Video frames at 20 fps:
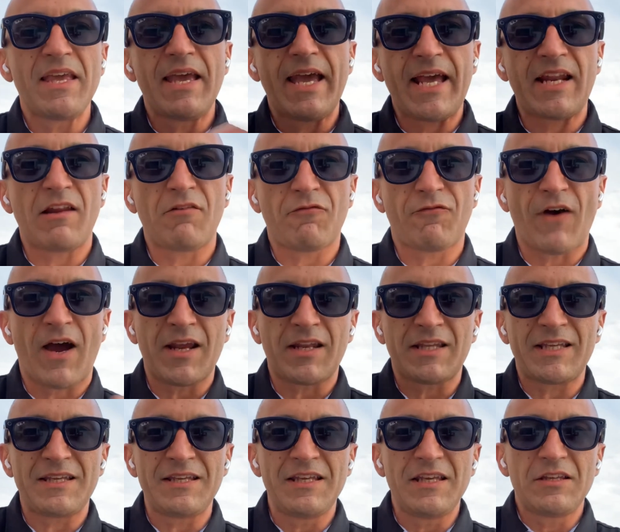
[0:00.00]
And then
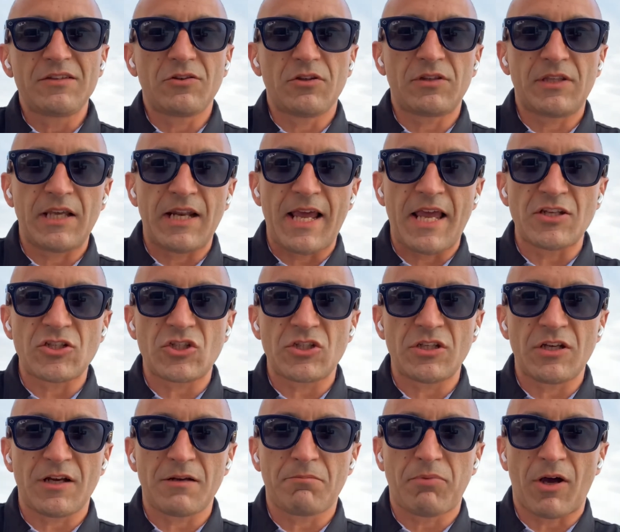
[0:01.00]
finally, the data
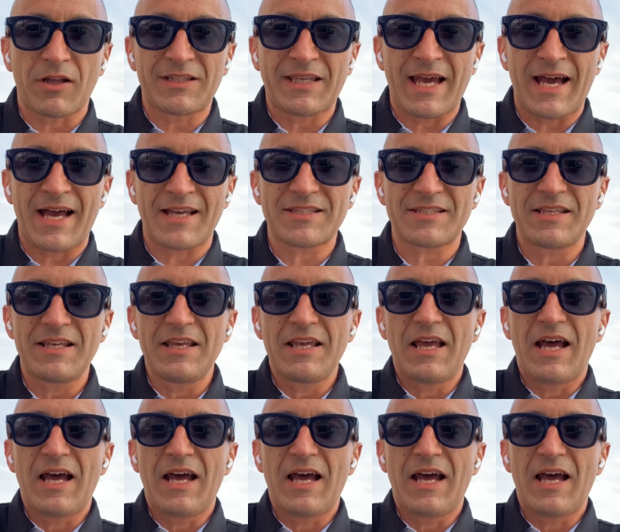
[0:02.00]
engineering podcast.